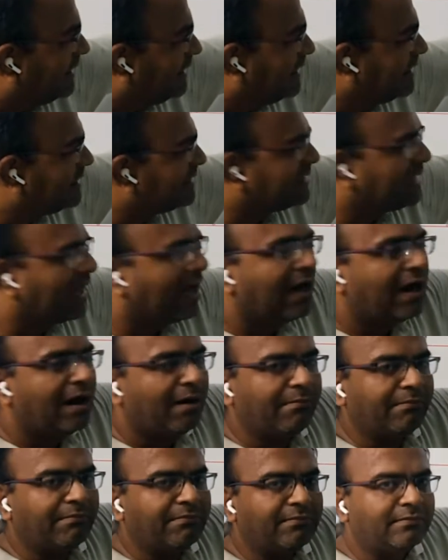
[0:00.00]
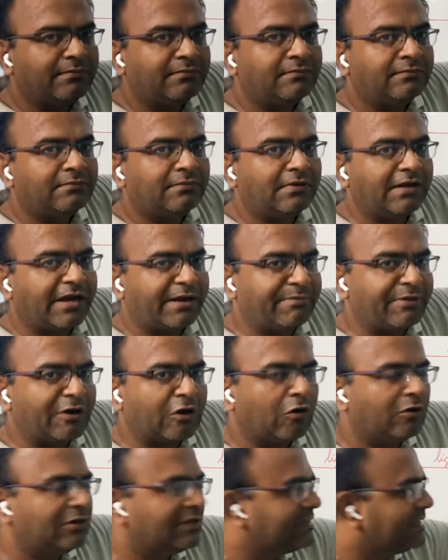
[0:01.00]
this arm, let me
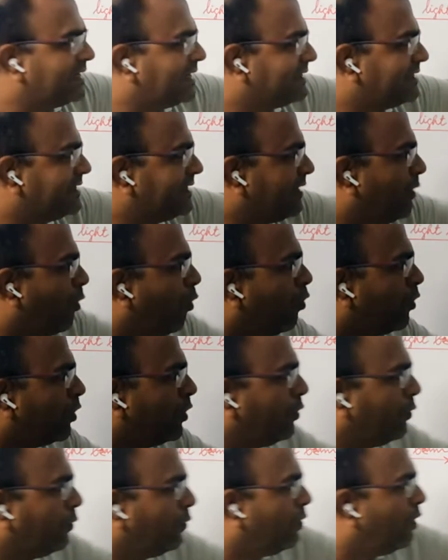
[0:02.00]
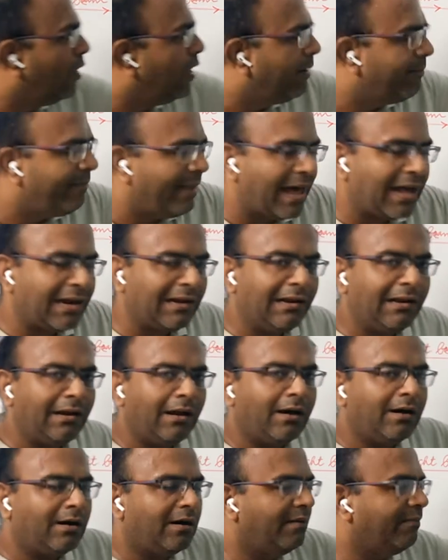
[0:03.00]
call this as the OQ,
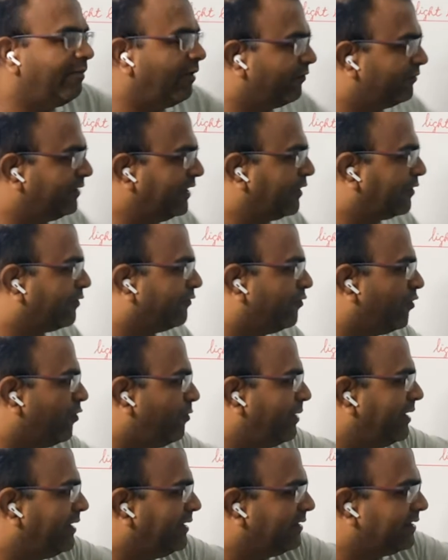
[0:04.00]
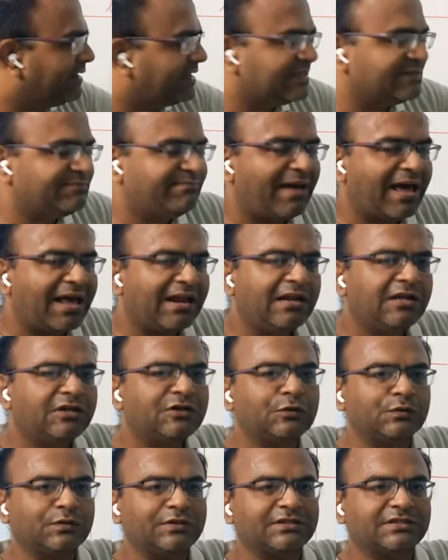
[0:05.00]
parallel arm of the interferometer is parallel
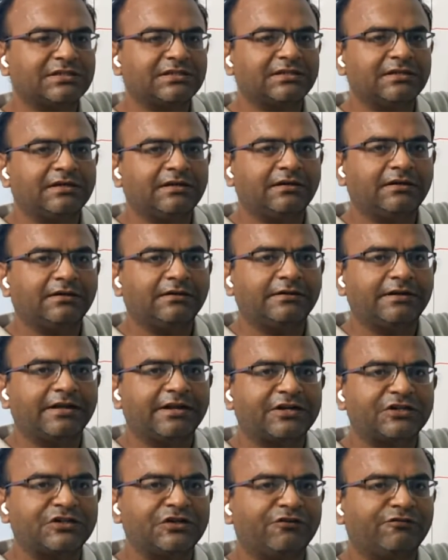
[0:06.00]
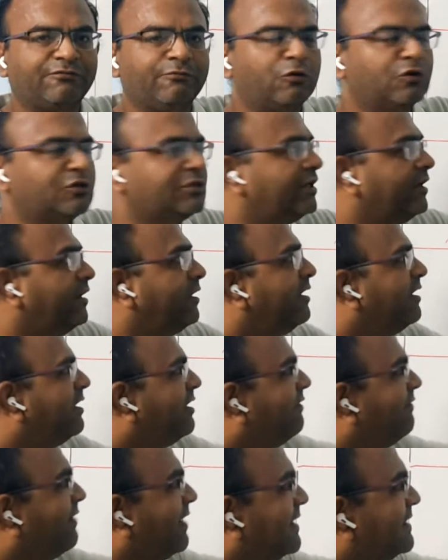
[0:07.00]
to this direction of motion,
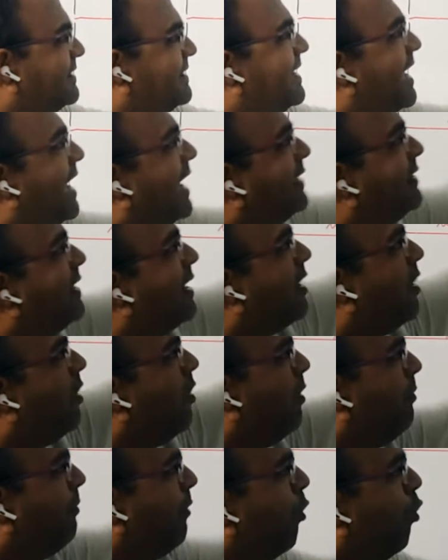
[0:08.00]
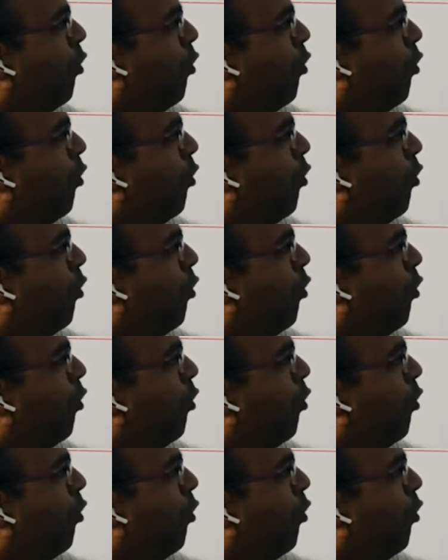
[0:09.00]
whereas the other arm,